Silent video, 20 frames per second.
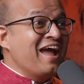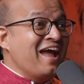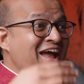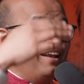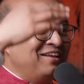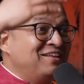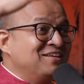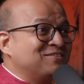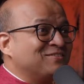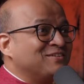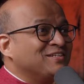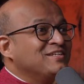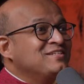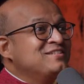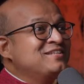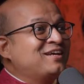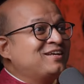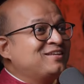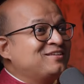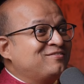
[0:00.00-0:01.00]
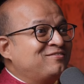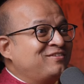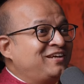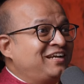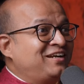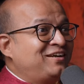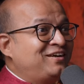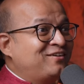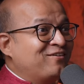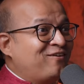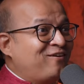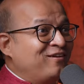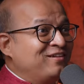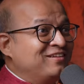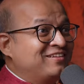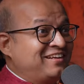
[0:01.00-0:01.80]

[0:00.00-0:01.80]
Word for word: and this was a six feet tall,